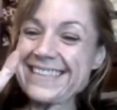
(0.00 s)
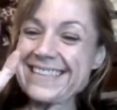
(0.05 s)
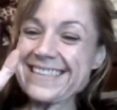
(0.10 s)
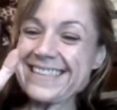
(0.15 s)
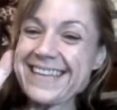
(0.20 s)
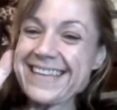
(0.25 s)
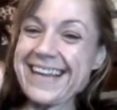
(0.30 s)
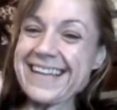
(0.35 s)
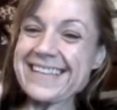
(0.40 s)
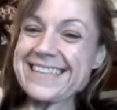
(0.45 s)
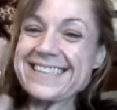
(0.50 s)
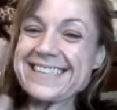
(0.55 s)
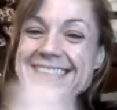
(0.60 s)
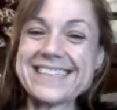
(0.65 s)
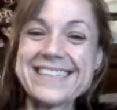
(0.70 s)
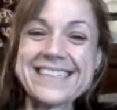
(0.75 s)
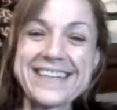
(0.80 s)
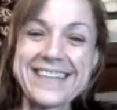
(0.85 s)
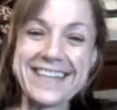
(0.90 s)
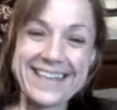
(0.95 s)
It's
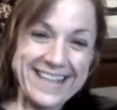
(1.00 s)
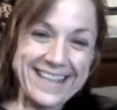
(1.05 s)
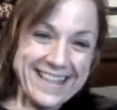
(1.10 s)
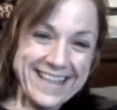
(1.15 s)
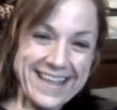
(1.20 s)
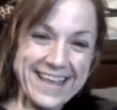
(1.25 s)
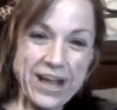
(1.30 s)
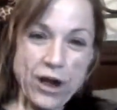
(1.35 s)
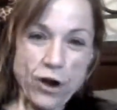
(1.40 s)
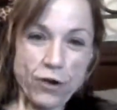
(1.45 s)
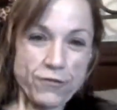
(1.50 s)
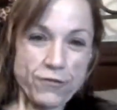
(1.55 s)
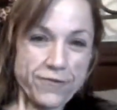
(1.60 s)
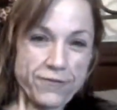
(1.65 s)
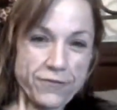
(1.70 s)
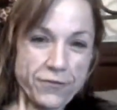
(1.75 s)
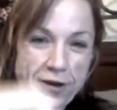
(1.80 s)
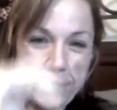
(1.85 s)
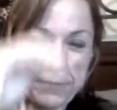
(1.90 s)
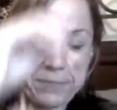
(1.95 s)
Nancy, the over
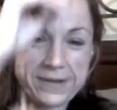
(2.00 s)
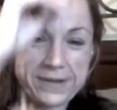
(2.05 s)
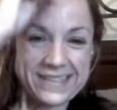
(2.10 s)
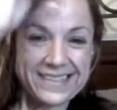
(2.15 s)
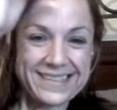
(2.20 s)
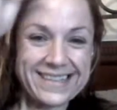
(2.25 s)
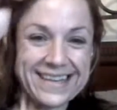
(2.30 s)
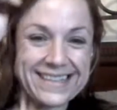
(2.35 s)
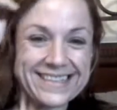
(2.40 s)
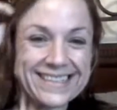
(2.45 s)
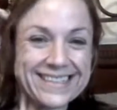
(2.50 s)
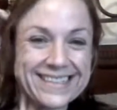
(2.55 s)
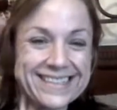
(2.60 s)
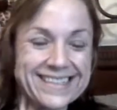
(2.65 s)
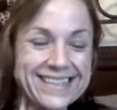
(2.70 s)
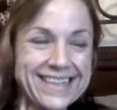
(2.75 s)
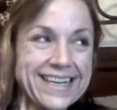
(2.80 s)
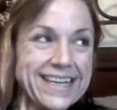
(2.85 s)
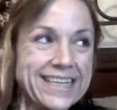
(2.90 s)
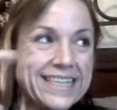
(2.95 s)
40 princess.
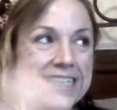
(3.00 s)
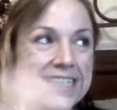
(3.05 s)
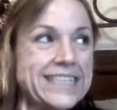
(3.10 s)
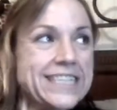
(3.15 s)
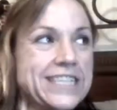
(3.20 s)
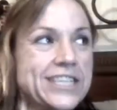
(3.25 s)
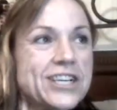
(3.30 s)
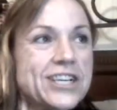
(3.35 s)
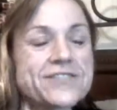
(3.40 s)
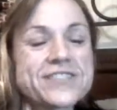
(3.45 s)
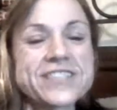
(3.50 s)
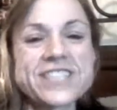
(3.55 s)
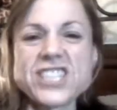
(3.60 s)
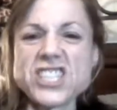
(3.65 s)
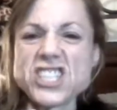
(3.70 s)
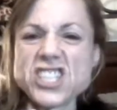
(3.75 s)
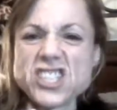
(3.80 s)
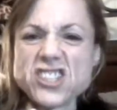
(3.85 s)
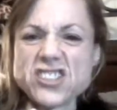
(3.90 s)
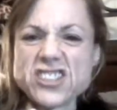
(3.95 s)
You know, I really
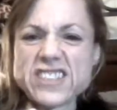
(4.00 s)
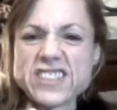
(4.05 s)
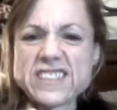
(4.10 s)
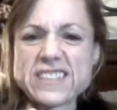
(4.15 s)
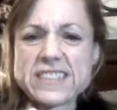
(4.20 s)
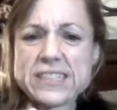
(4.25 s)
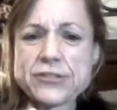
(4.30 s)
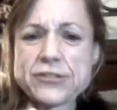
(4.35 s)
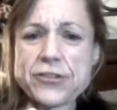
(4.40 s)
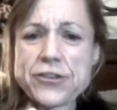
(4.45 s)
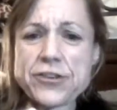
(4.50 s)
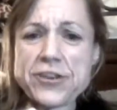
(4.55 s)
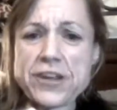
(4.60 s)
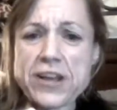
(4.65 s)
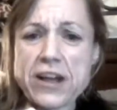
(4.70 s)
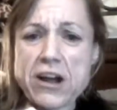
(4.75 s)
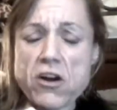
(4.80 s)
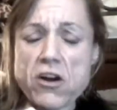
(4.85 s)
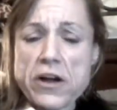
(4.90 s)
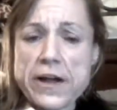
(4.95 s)
should do these things with the
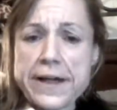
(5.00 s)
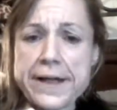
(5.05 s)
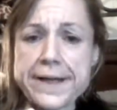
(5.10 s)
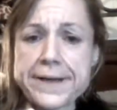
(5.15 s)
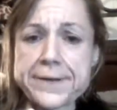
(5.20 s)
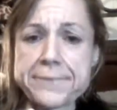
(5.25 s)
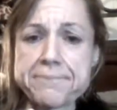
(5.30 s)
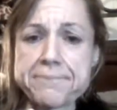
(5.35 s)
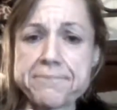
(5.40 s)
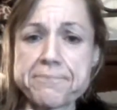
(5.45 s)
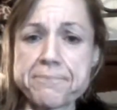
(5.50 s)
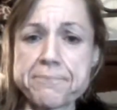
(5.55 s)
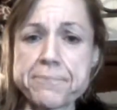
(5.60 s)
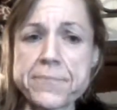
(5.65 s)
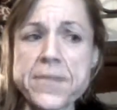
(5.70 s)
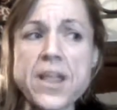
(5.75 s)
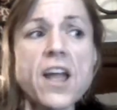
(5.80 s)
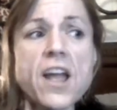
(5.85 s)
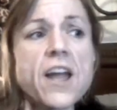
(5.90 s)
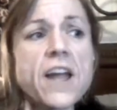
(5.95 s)
tiara on.
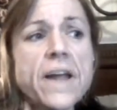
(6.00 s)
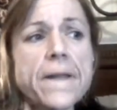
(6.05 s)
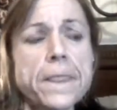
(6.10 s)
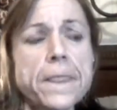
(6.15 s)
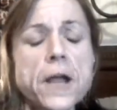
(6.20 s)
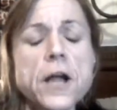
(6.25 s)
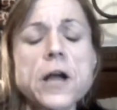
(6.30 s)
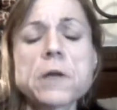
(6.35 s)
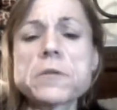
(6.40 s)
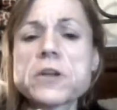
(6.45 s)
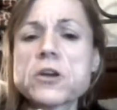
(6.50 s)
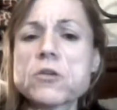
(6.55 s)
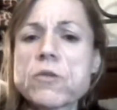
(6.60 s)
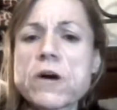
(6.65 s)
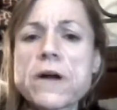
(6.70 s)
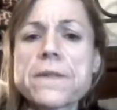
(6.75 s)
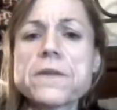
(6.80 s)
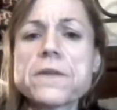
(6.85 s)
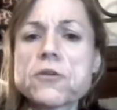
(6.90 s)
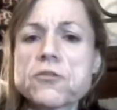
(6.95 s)
I think I'm going to go
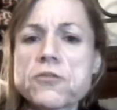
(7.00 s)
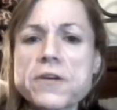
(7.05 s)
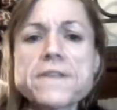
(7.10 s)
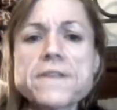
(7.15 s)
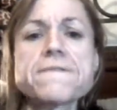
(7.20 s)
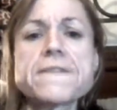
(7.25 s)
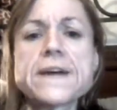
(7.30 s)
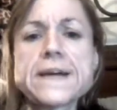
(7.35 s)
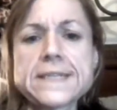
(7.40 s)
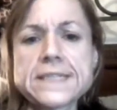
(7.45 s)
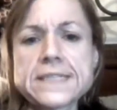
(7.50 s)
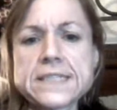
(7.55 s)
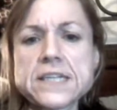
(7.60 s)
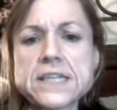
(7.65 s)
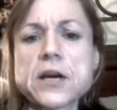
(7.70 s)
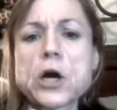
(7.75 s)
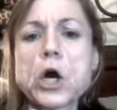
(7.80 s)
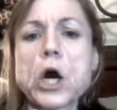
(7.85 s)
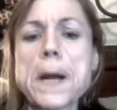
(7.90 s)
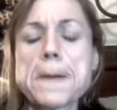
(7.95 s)
out there and try to find a
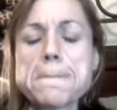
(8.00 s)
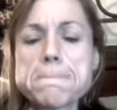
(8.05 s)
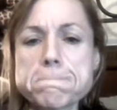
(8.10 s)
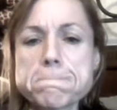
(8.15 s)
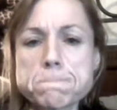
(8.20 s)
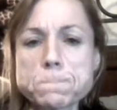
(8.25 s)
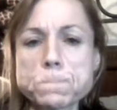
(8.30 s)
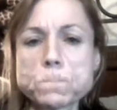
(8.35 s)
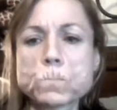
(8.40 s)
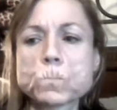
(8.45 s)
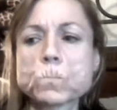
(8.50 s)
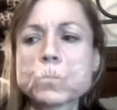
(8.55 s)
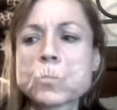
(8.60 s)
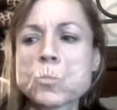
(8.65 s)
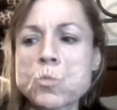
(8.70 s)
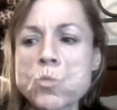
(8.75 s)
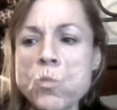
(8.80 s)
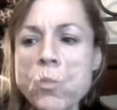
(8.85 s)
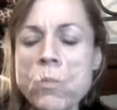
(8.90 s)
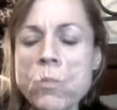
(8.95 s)
tiara.
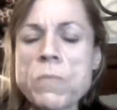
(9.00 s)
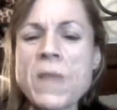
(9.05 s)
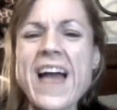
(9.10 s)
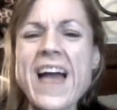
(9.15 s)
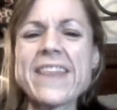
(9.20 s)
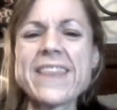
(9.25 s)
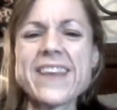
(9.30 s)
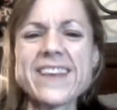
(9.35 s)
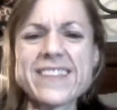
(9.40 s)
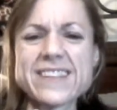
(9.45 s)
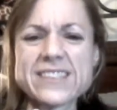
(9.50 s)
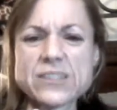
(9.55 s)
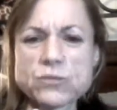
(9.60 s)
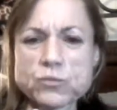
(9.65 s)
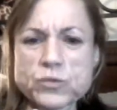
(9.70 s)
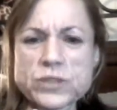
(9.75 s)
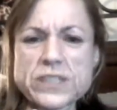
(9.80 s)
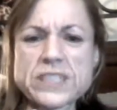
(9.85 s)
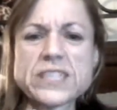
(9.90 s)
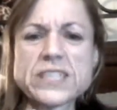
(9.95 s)
I think that's
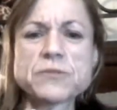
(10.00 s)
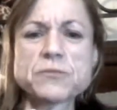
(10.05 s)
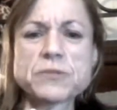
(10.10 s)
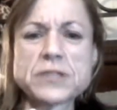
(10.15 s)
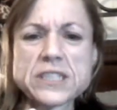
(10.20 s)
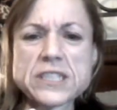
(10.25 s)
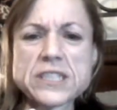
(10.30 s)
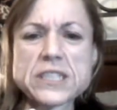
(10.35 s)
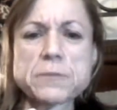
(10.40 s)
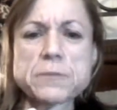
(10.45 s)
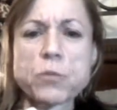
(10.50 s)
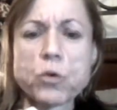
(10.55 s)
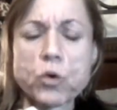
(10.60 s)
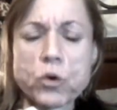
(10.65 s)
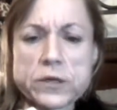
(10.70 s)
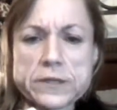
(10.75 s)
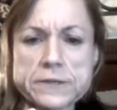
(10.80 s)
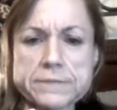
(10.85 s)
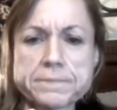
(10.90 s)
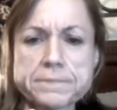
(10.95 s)
really, really
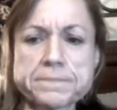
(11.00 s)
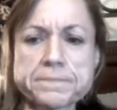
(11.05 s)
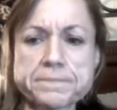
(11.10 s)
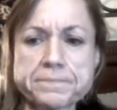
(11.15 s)
important.